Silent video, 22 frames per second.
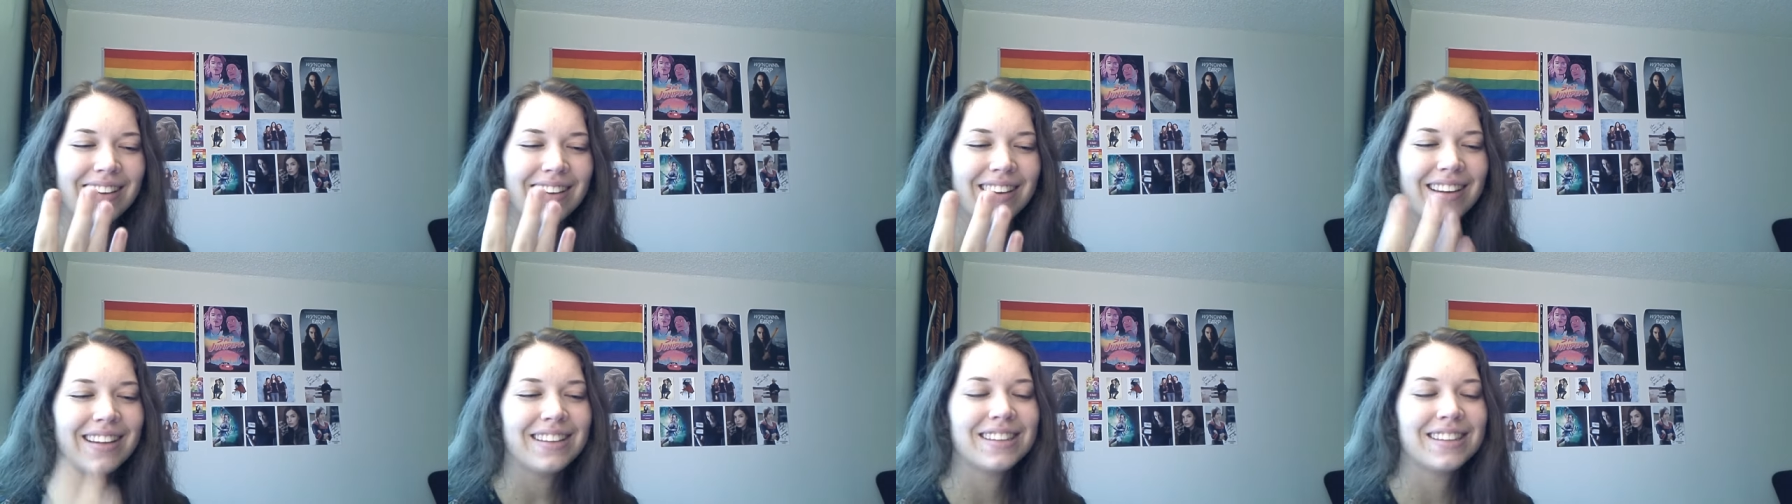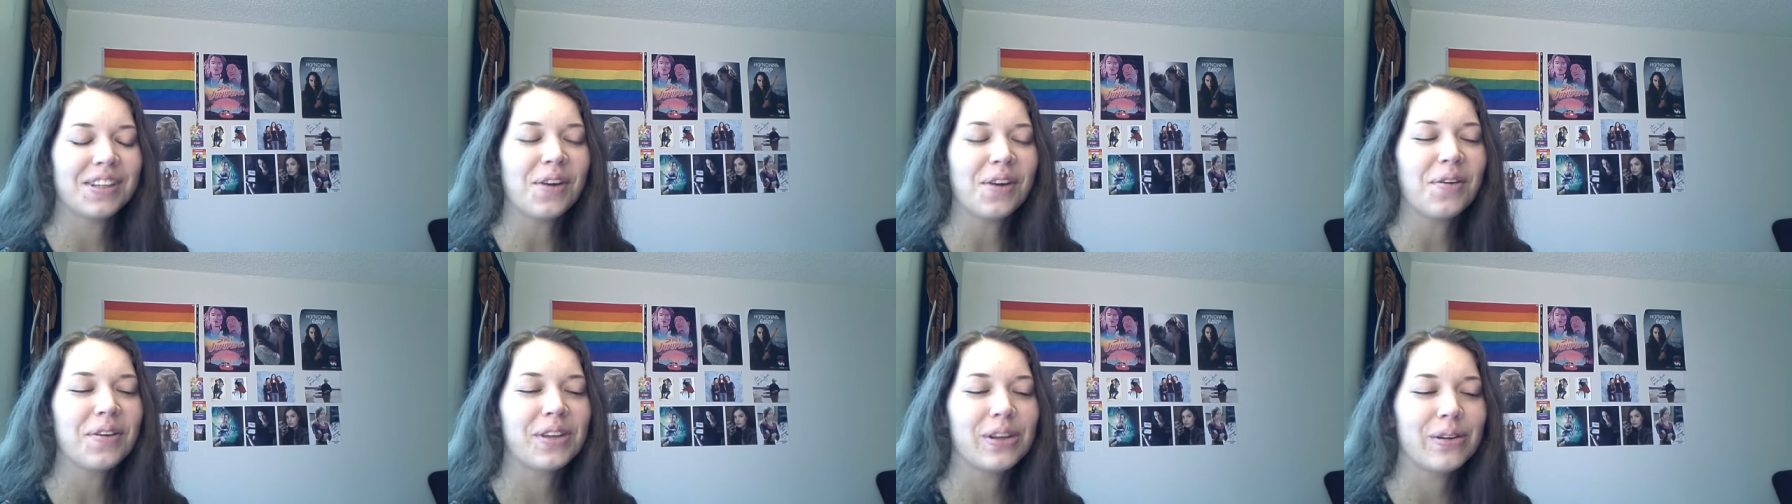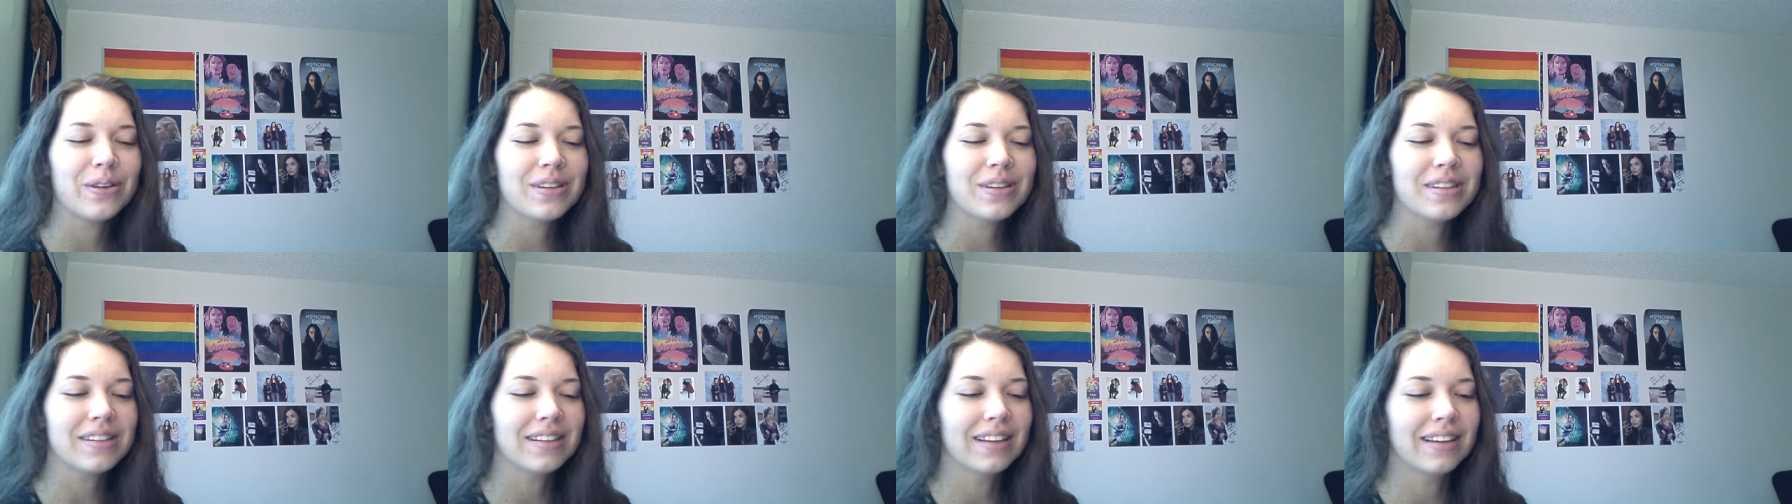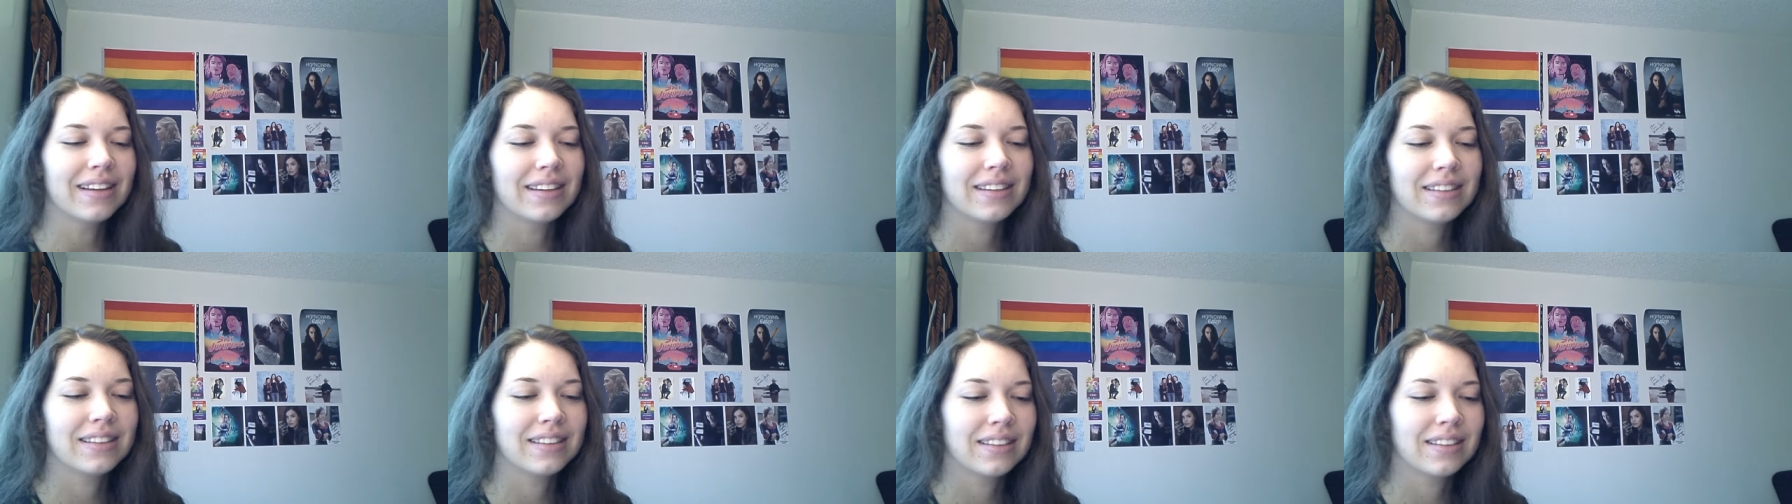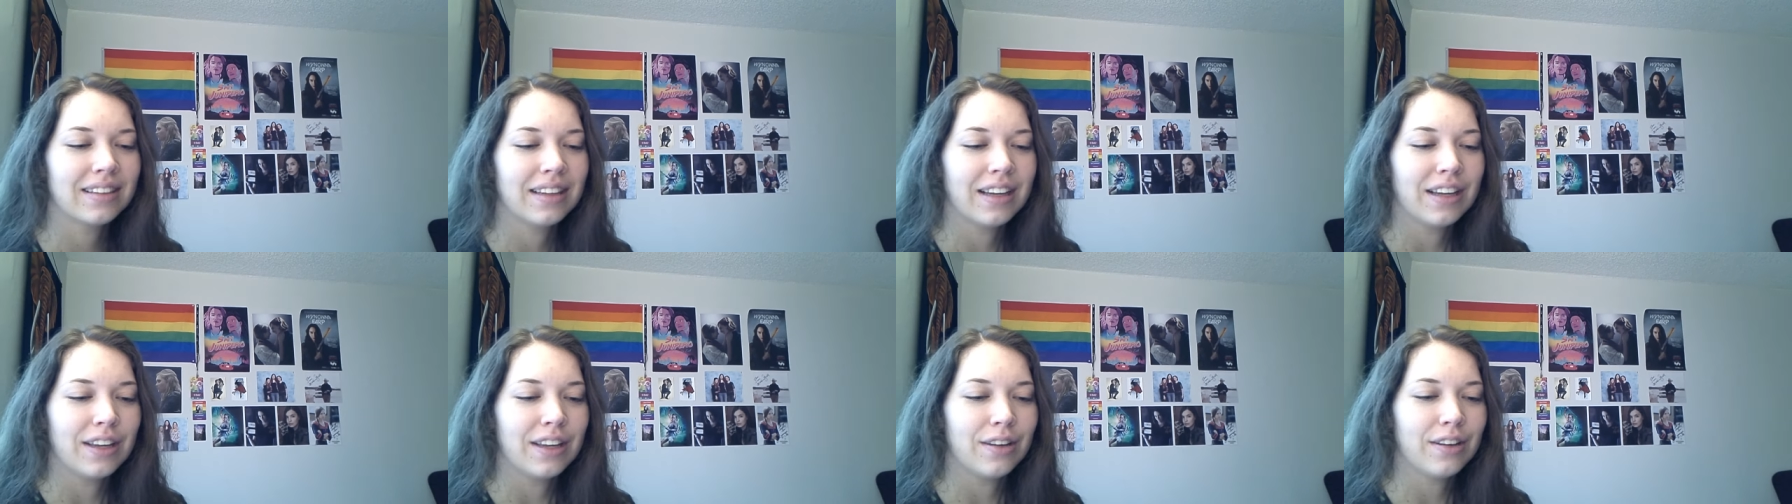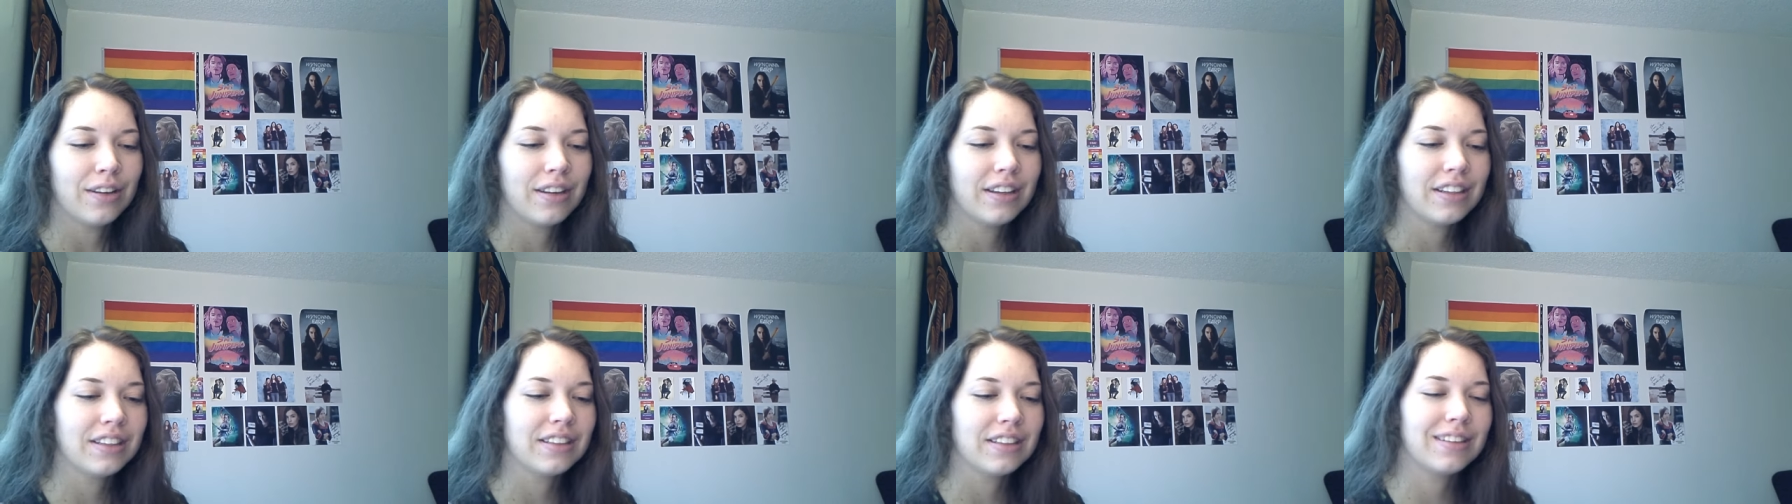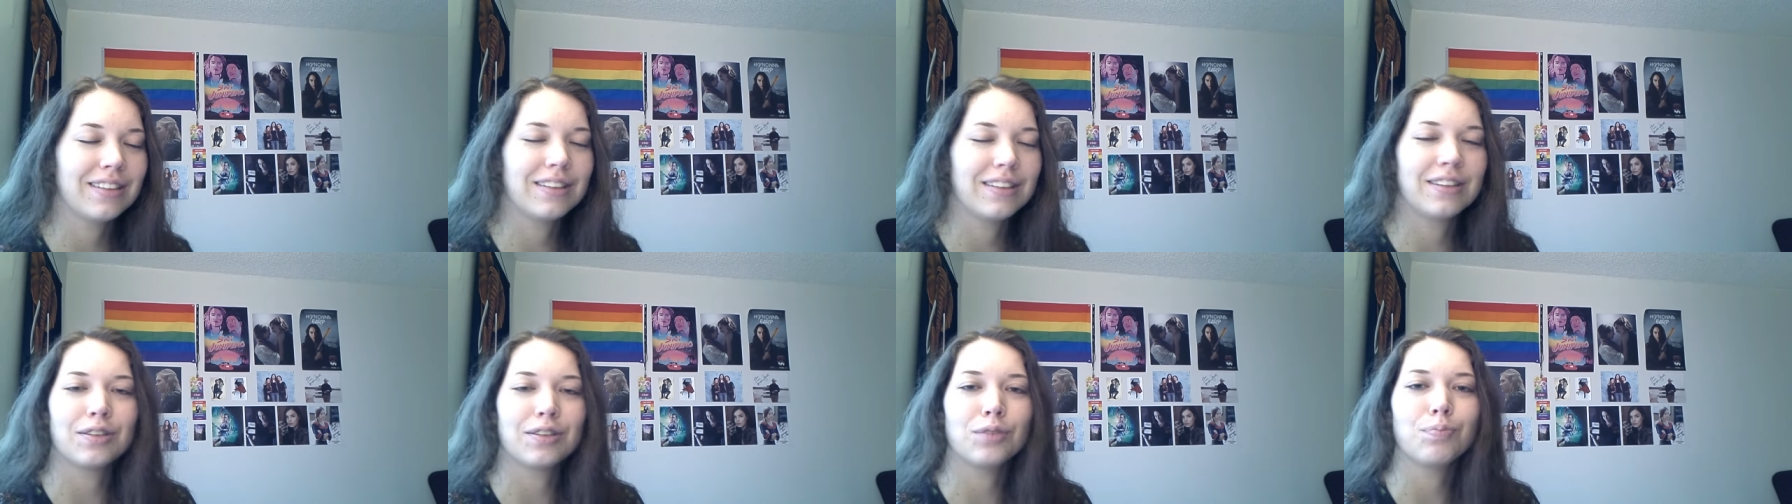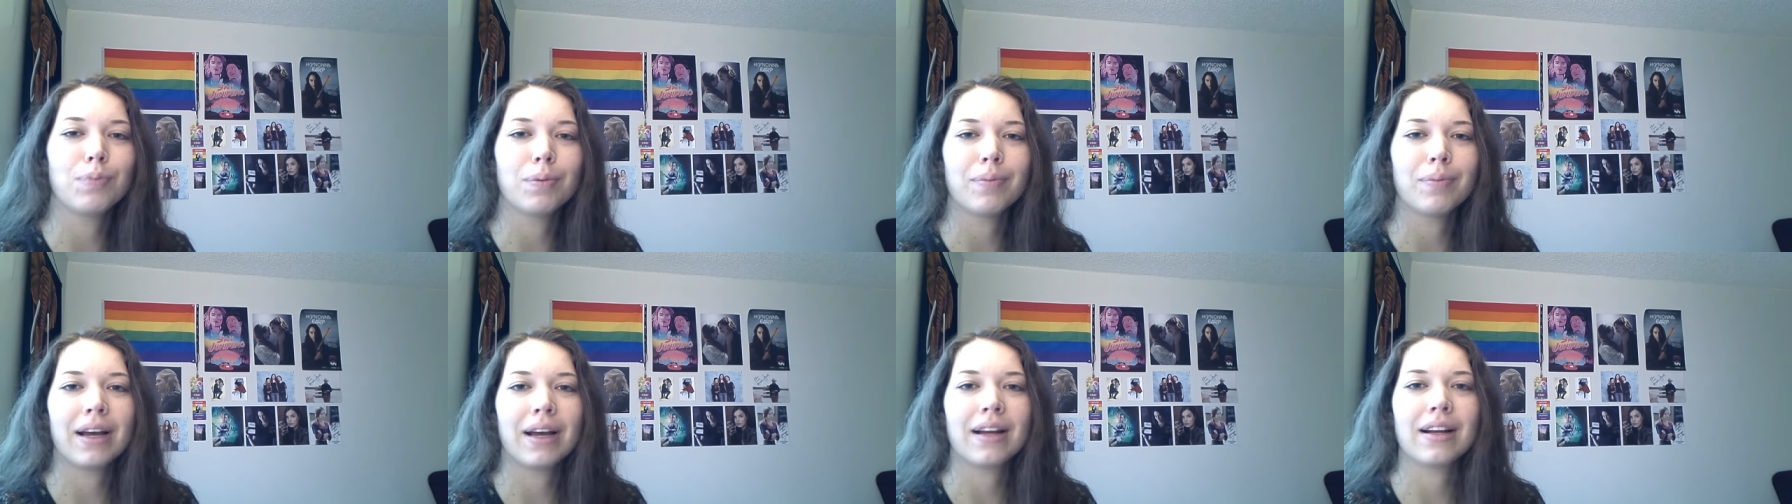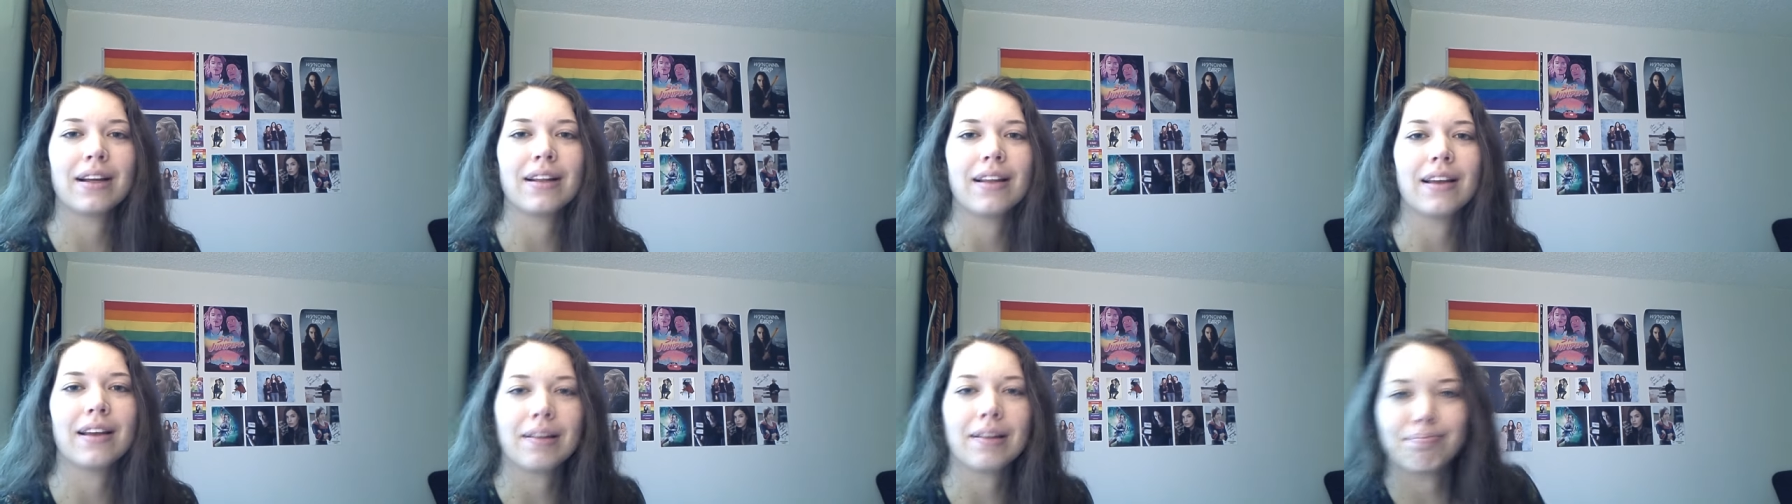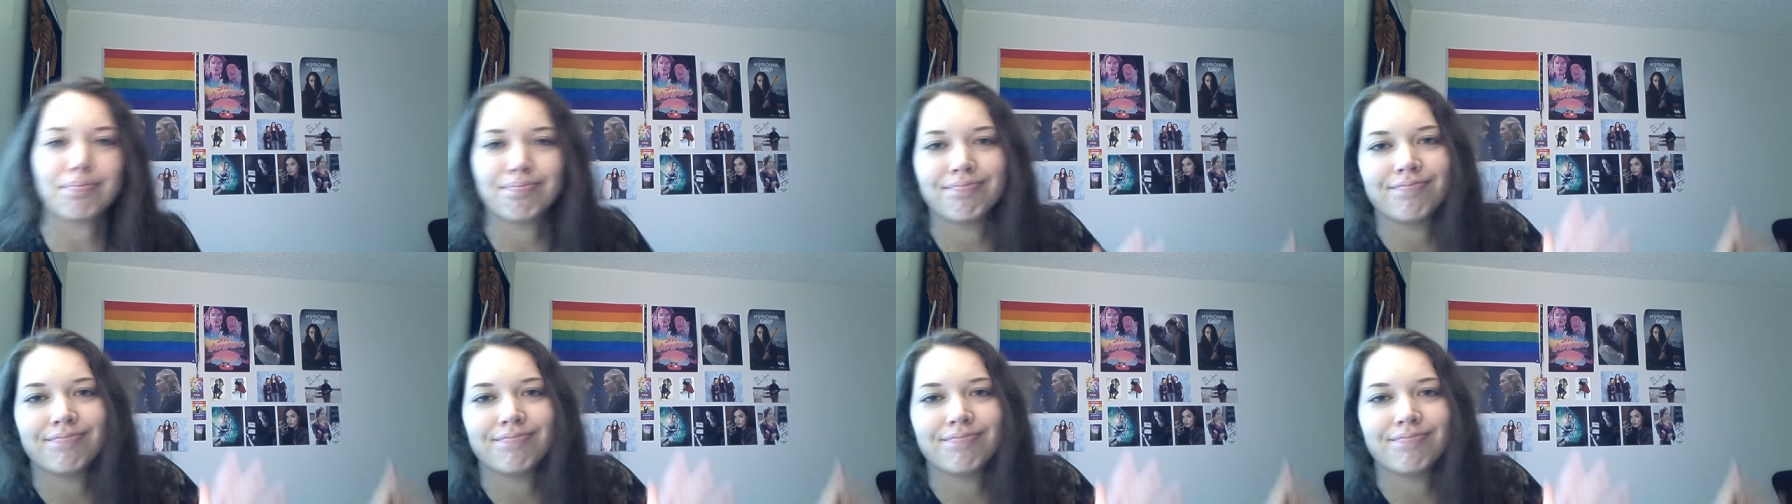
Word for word: He's so useless. He can just Superman it, like,